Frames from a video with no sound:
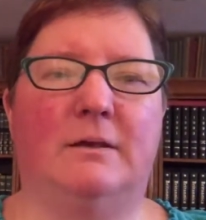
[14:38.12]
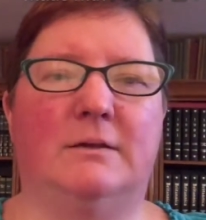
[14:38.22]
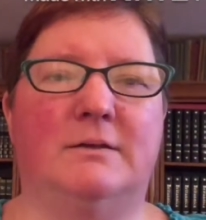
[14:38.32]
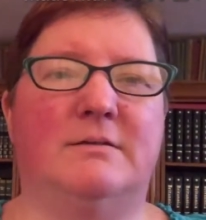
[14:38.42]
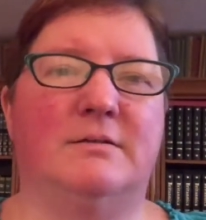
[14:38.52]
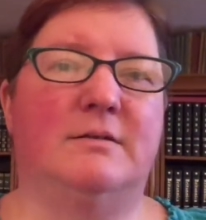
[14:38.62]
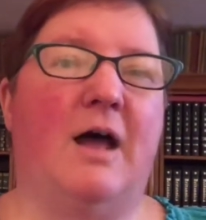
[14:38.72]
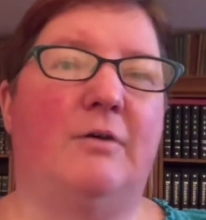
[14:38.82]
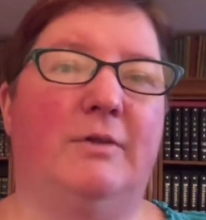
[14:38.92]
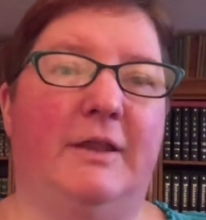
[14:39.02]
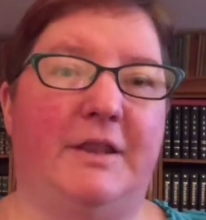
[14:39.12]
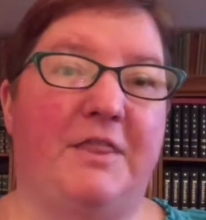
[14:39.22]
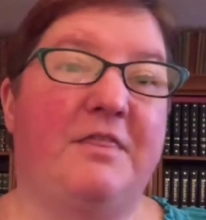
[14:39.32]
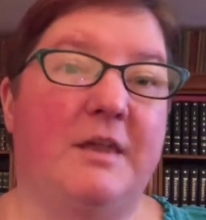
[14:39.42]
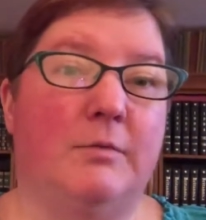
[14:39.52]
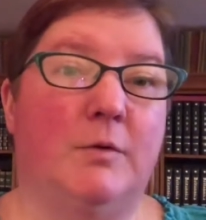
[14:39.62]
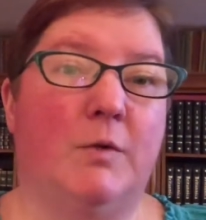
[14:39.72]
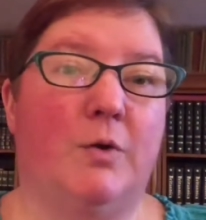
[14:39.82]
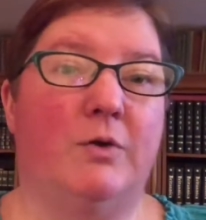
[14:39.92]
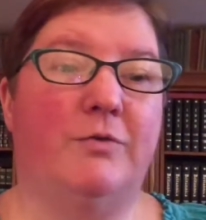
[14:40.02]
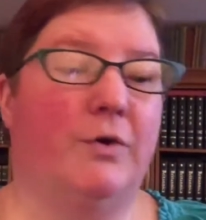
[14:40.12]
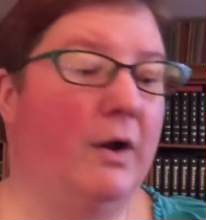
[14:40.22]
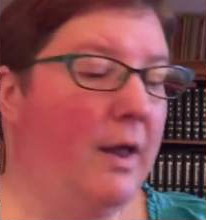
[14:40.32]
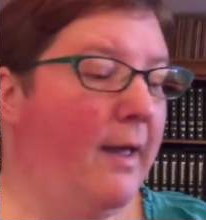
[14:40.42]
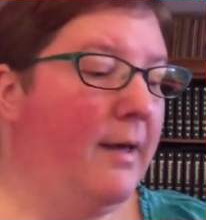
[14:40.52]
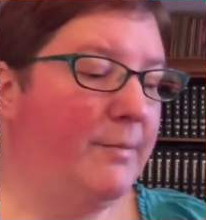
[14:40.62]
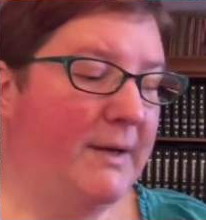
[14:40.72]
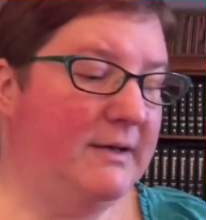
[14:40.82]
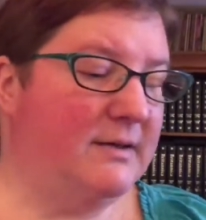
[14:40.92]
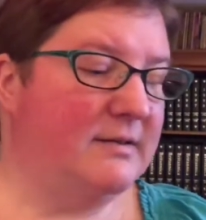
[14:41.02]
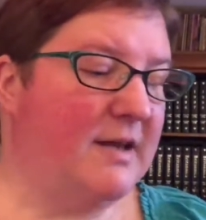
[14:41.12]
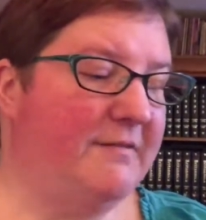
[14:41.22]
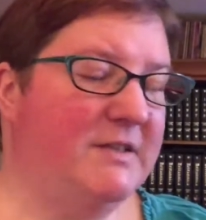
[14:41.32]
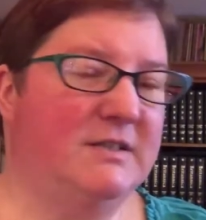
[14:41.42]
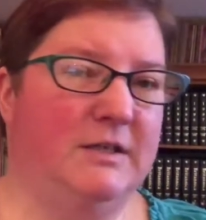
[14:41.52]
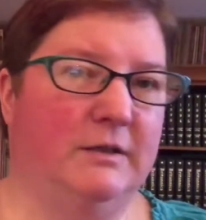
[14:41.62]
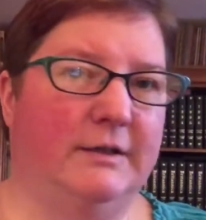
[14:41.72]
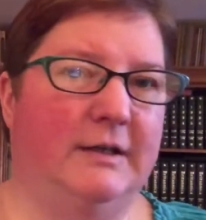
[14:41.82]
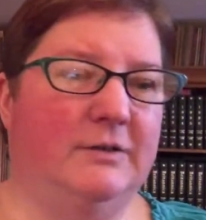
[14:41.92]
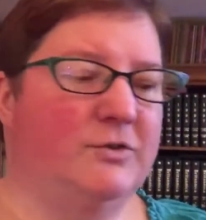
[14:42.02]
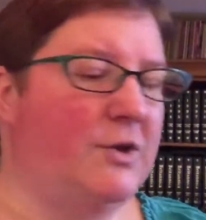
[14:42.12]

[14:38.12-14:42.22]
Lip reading: It's not really the theme I'm going for, but it does have the teal in it.